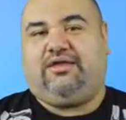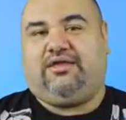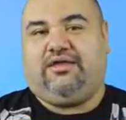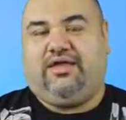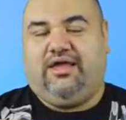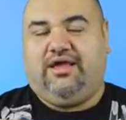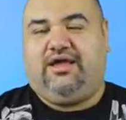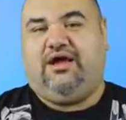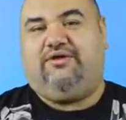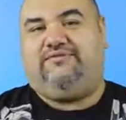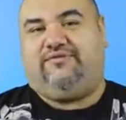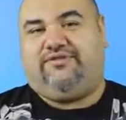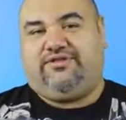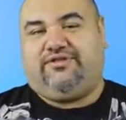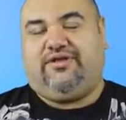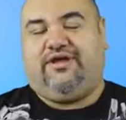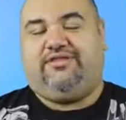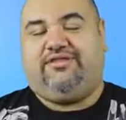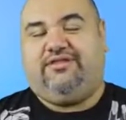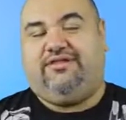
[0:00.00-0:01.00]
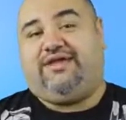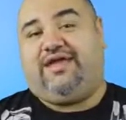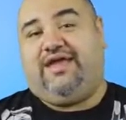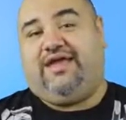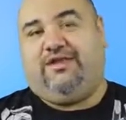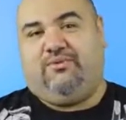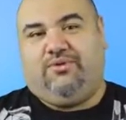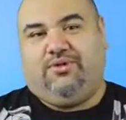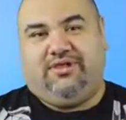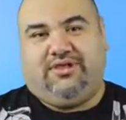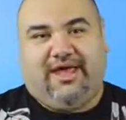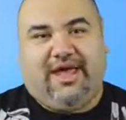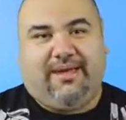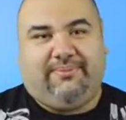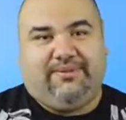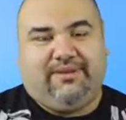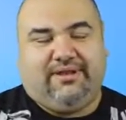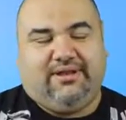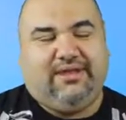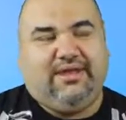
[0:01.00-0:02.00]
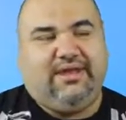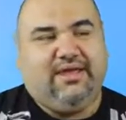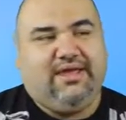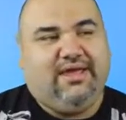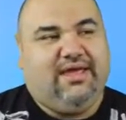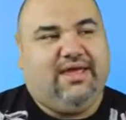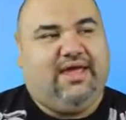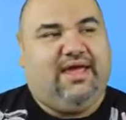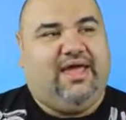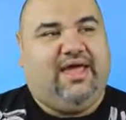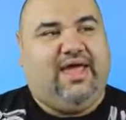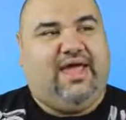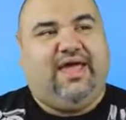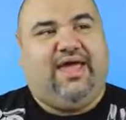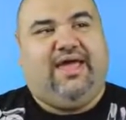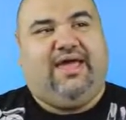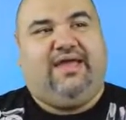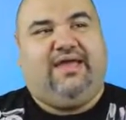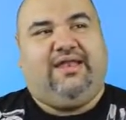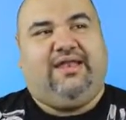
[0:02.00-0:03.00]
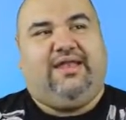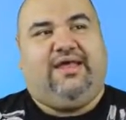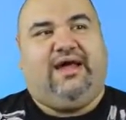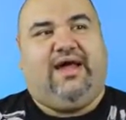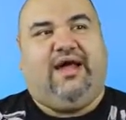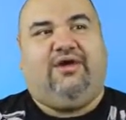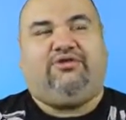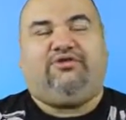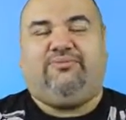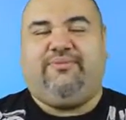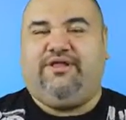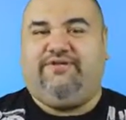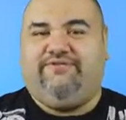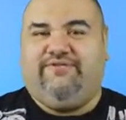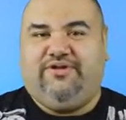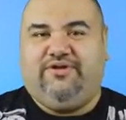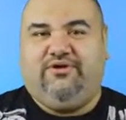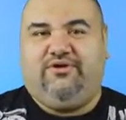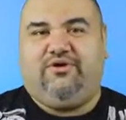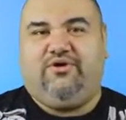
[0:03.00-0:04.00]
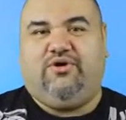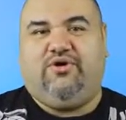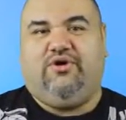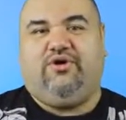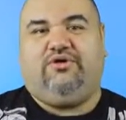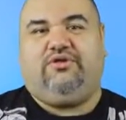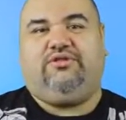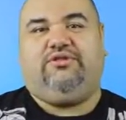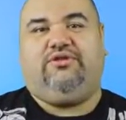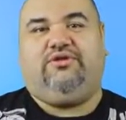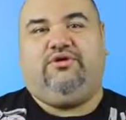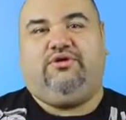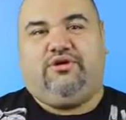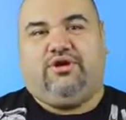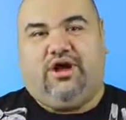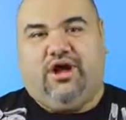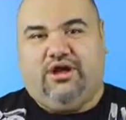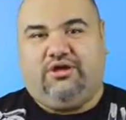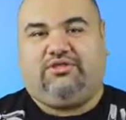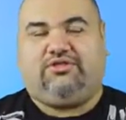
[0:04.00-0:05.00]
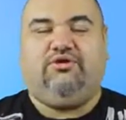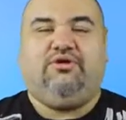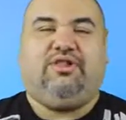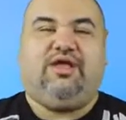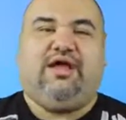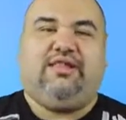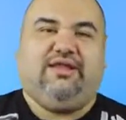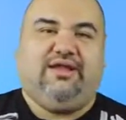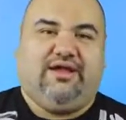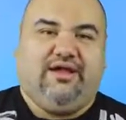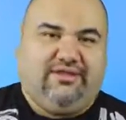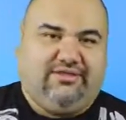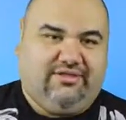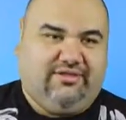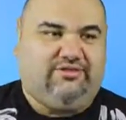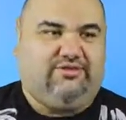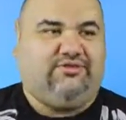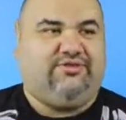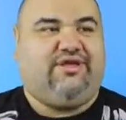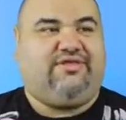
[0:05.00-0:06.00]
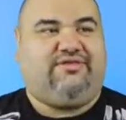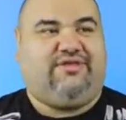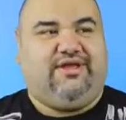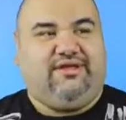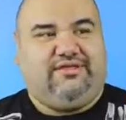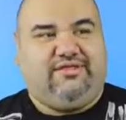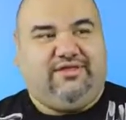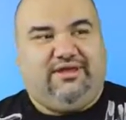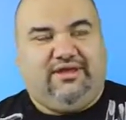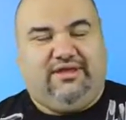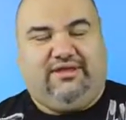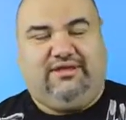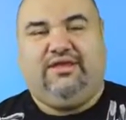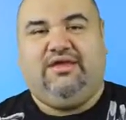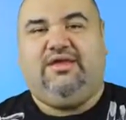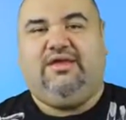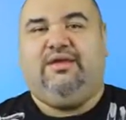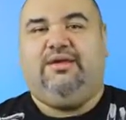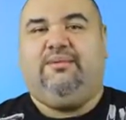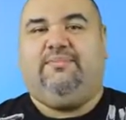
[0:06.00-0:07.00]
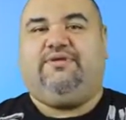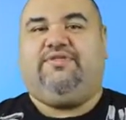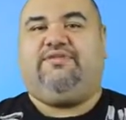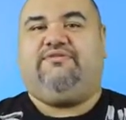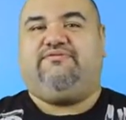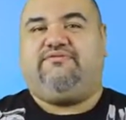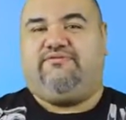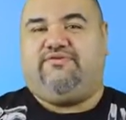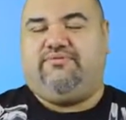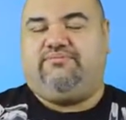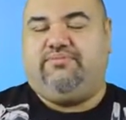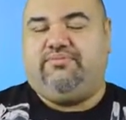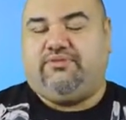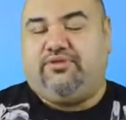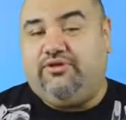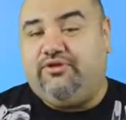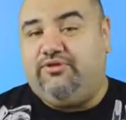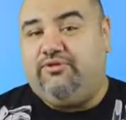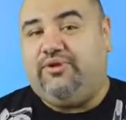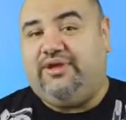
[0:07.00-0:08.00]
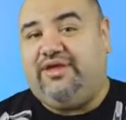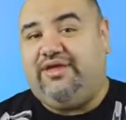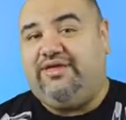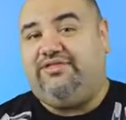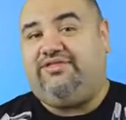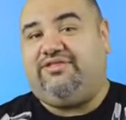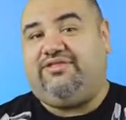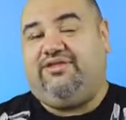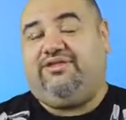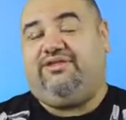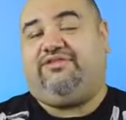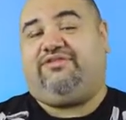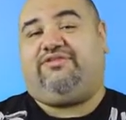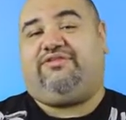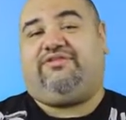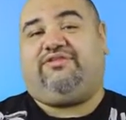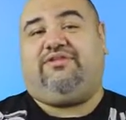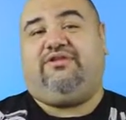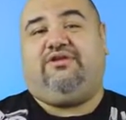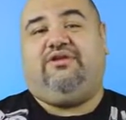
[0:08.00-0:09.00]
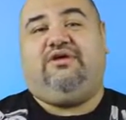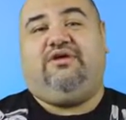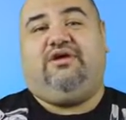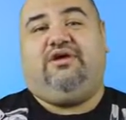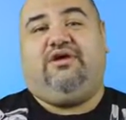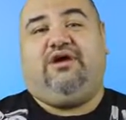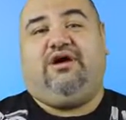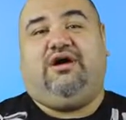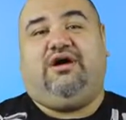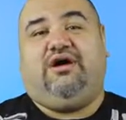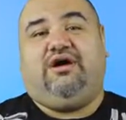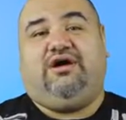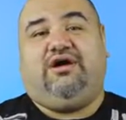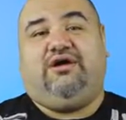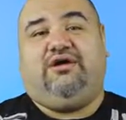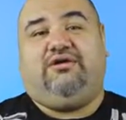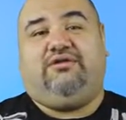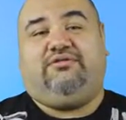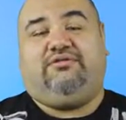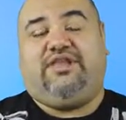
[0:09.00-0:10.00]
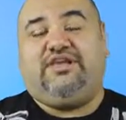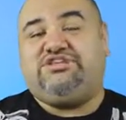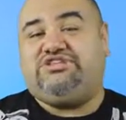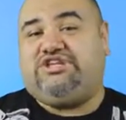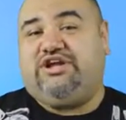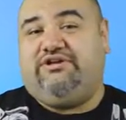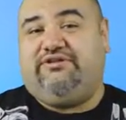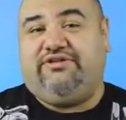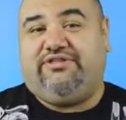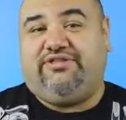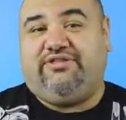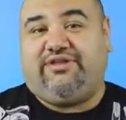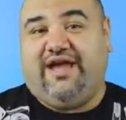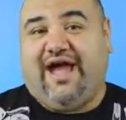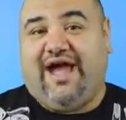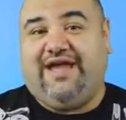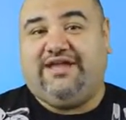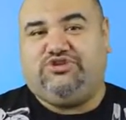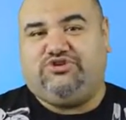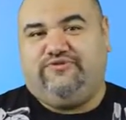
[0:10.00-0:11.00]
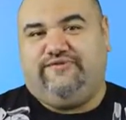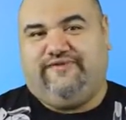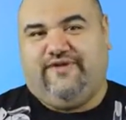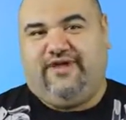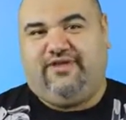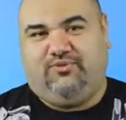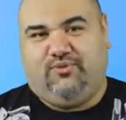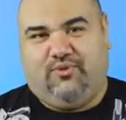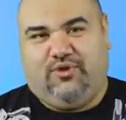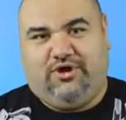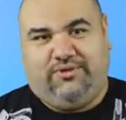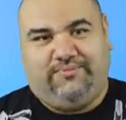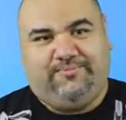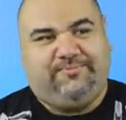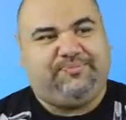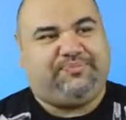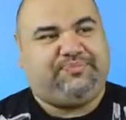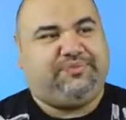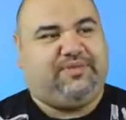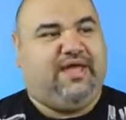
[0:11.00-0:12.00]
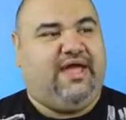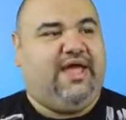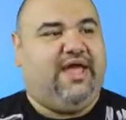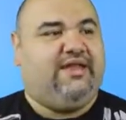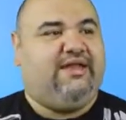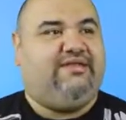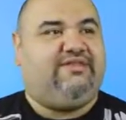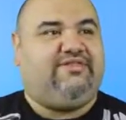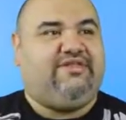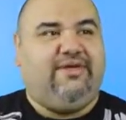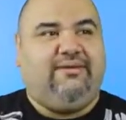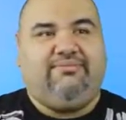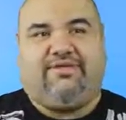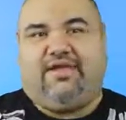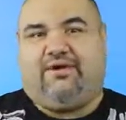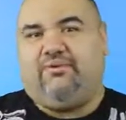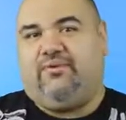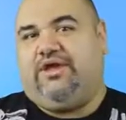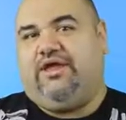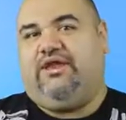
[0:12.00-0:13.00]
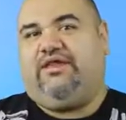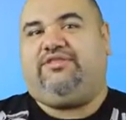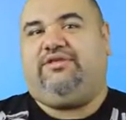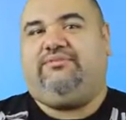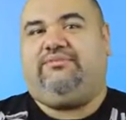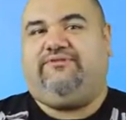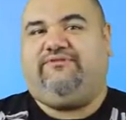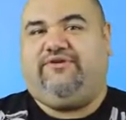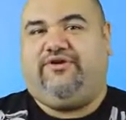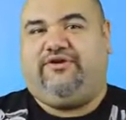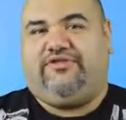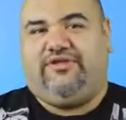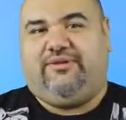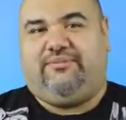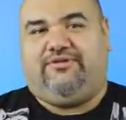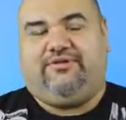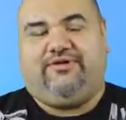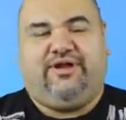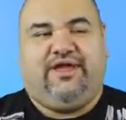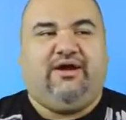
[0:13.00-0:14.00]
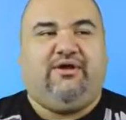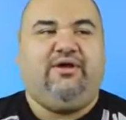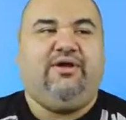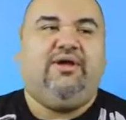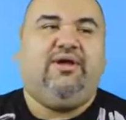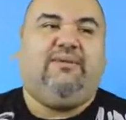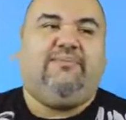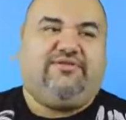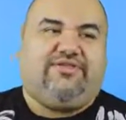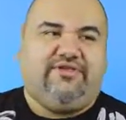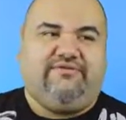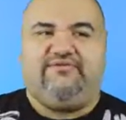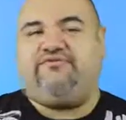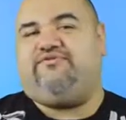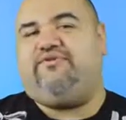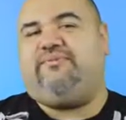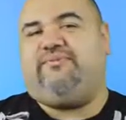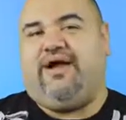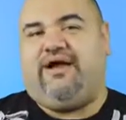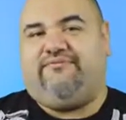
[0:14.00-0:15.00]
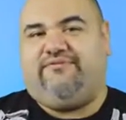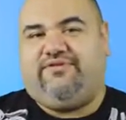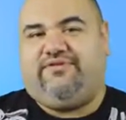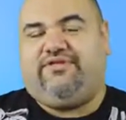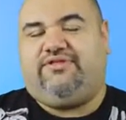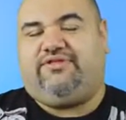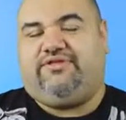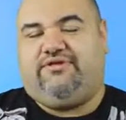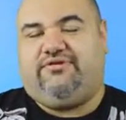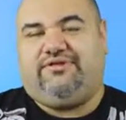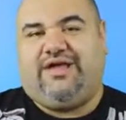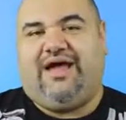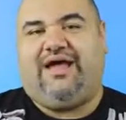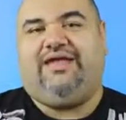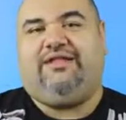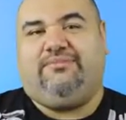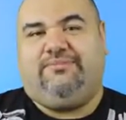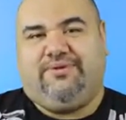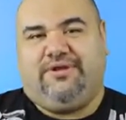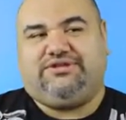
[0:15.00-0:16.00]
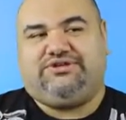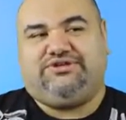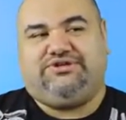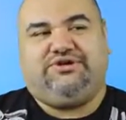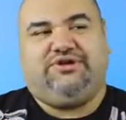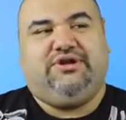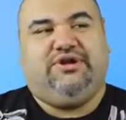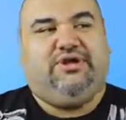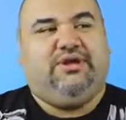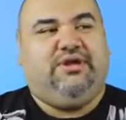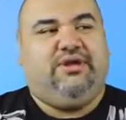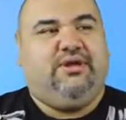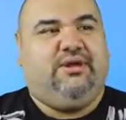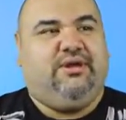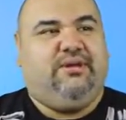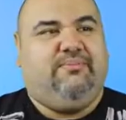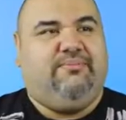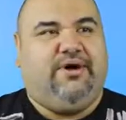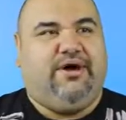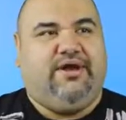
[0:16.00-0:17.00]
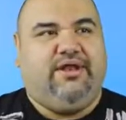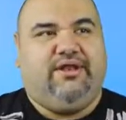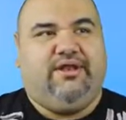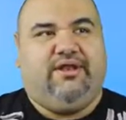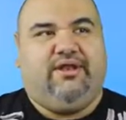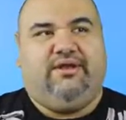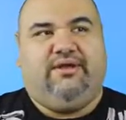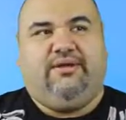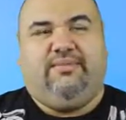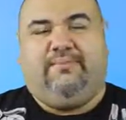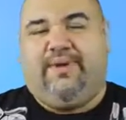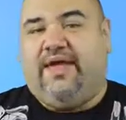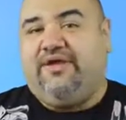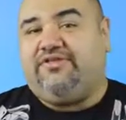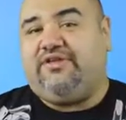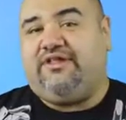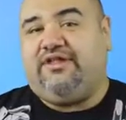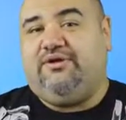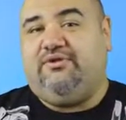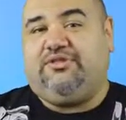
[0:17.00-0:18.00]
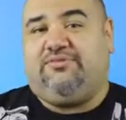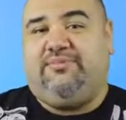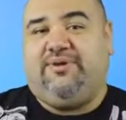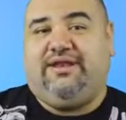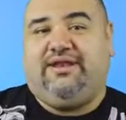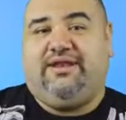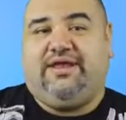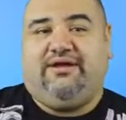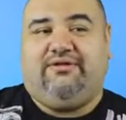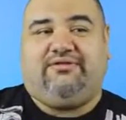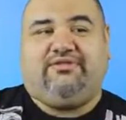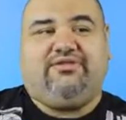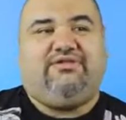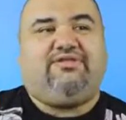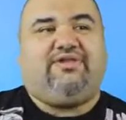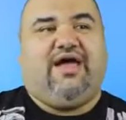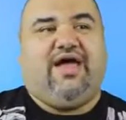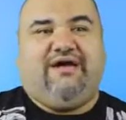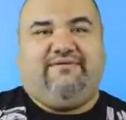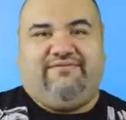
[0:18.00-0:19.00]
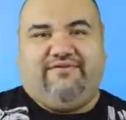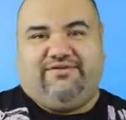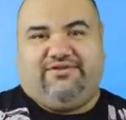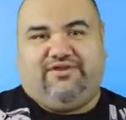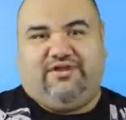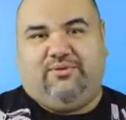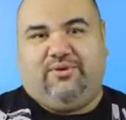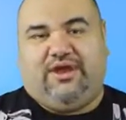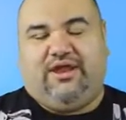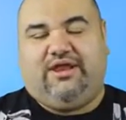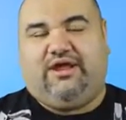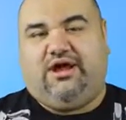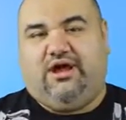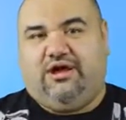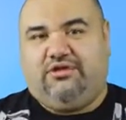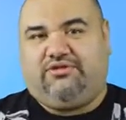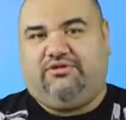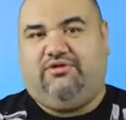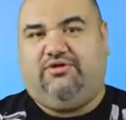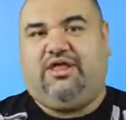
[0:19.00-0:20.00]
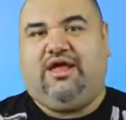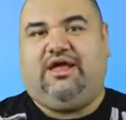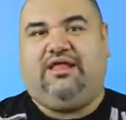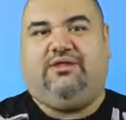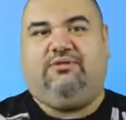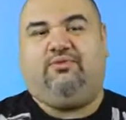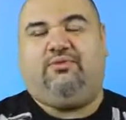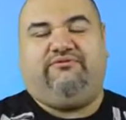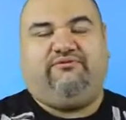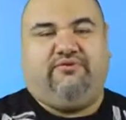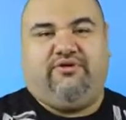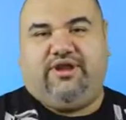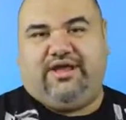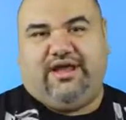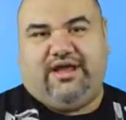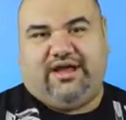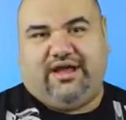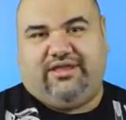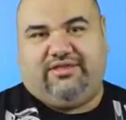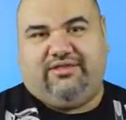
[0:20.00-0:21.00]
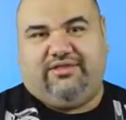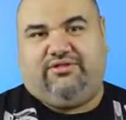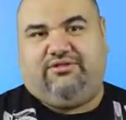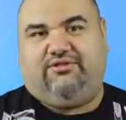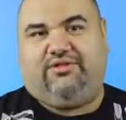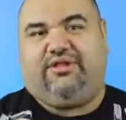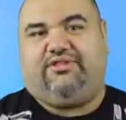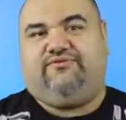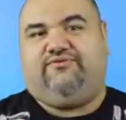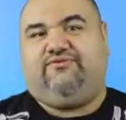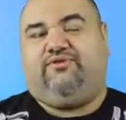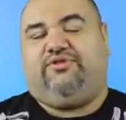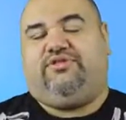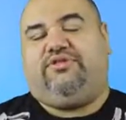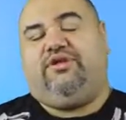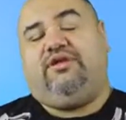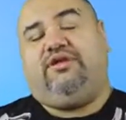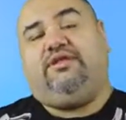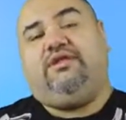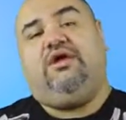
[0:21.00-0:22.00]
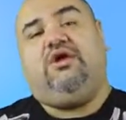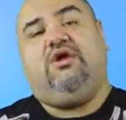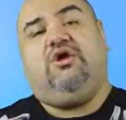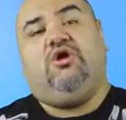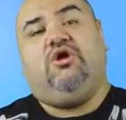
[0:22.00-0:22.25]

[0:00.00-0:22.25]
King Kong versus Godzilla, Can and Will It Happen? And I also made a video called, you know, Kong Skull Island, Godzilla 2018, Pacific Rim 2, is this Legendary's Kaiju Phase 1? And it seems like we're getting something very similar. Now, Pacific Rim obviously still not in the picture, but basically what's been announced is obviously we're getting Kong Skull Island, we've already got Godzilla 2014,